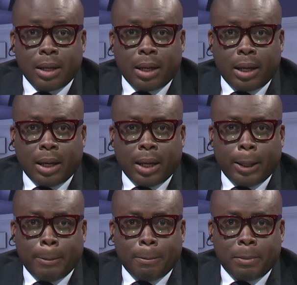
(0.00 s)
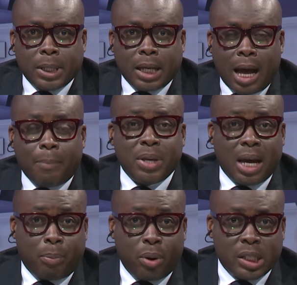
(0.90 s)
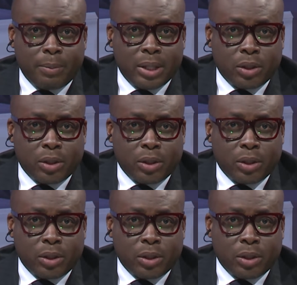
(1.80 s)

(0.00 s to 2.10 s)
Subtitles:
happy appointment